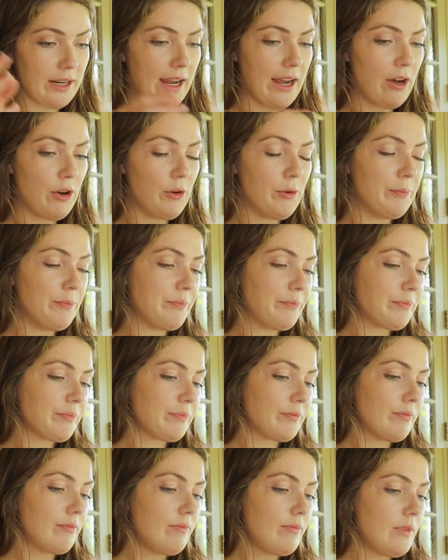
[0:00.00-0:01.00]
out.
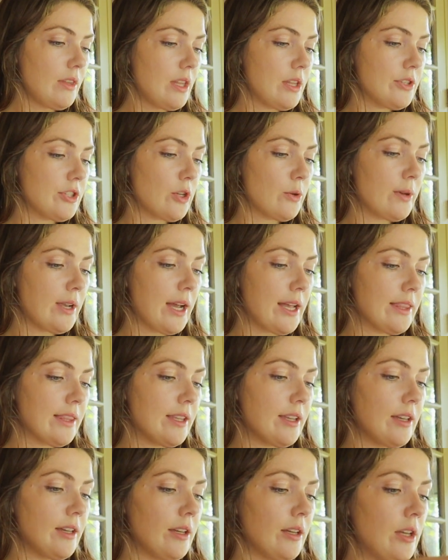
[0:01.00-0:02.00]
So we got
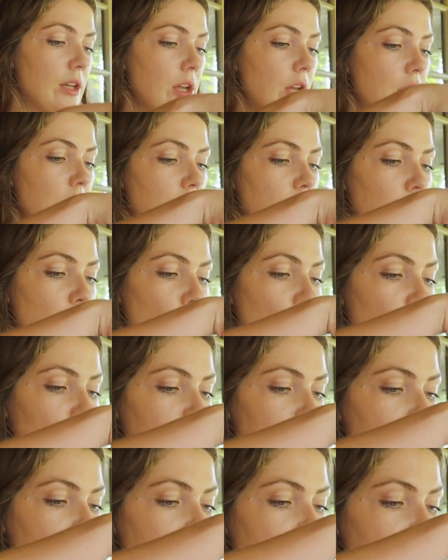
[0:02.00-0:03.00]
the
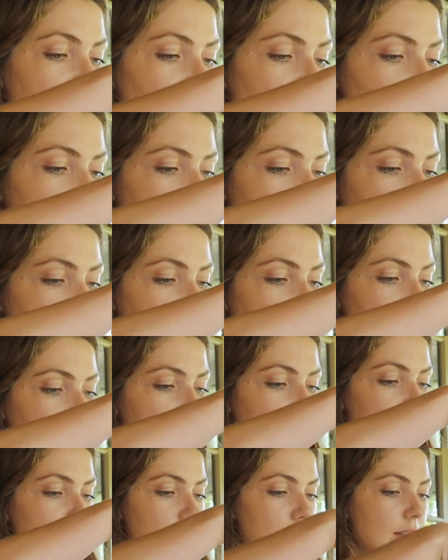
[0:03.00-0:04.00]
mortgage lifter seeds,